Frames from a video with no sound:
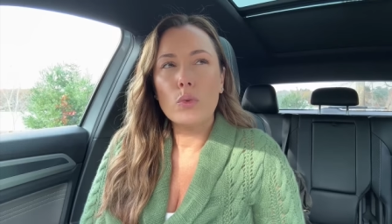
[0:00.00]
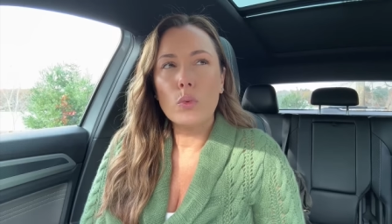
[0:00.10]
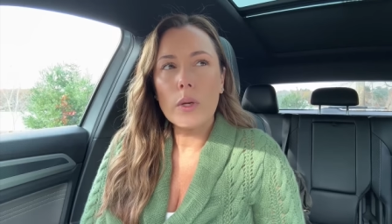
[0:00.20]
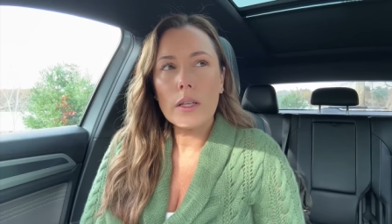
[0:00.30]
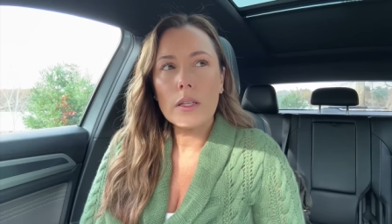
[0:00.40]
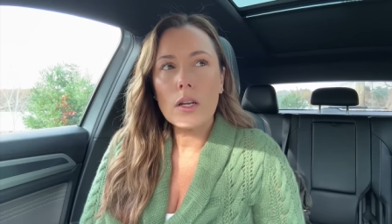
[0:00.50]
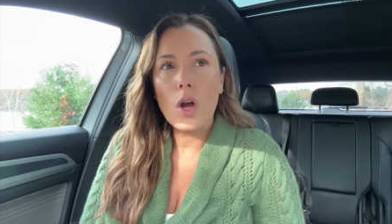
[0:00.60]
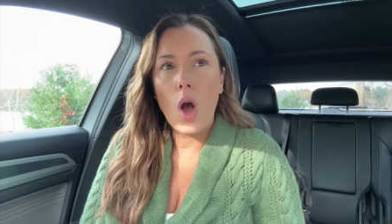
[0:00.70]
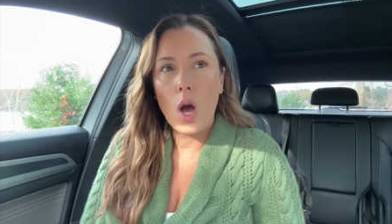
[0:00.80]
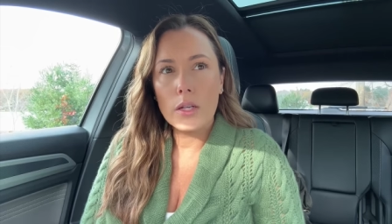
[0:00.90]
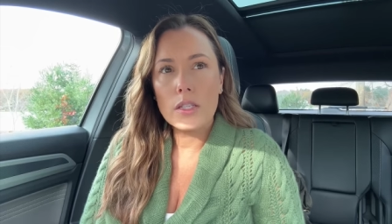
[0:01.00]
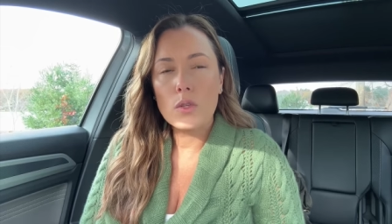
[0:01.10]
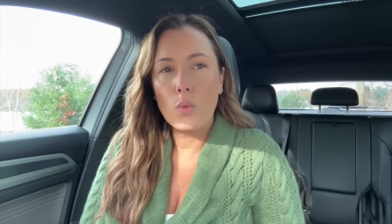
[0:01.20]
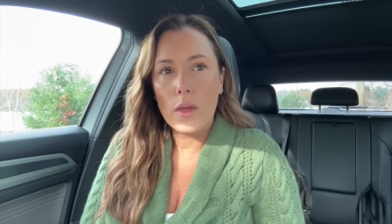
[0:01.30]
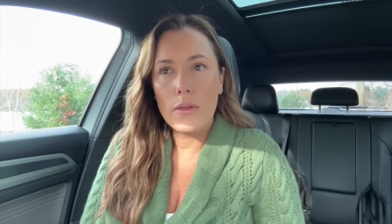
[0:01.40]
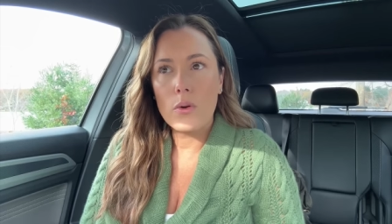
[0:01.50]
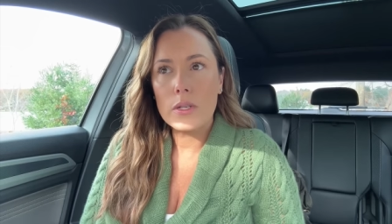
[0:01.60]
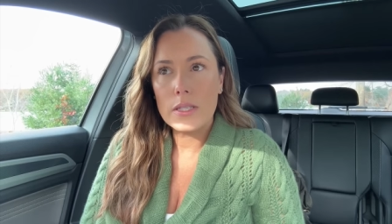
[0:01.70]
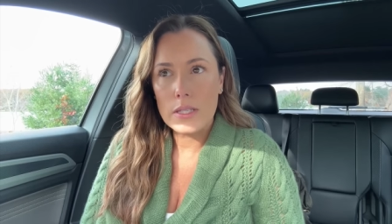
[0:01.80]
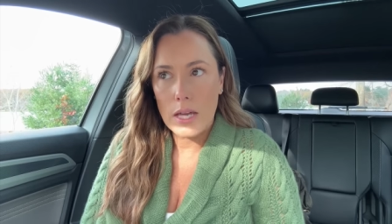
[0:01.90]
really are honest with
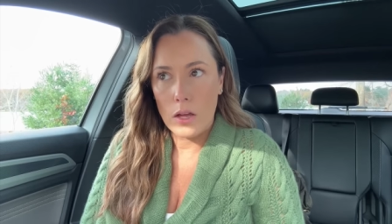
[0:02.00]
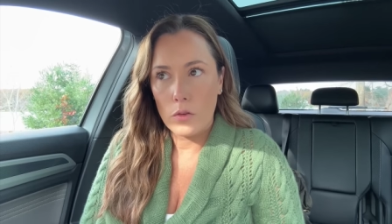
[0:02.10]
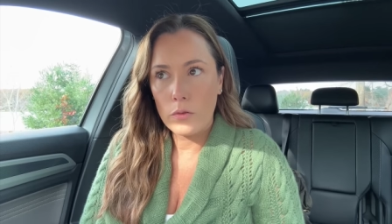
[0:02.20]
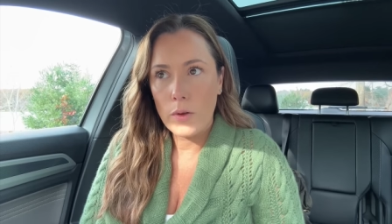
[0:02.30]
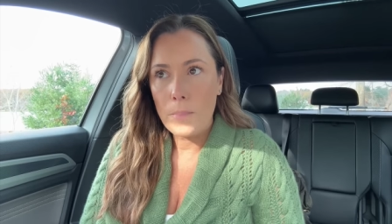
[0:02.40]
yourself,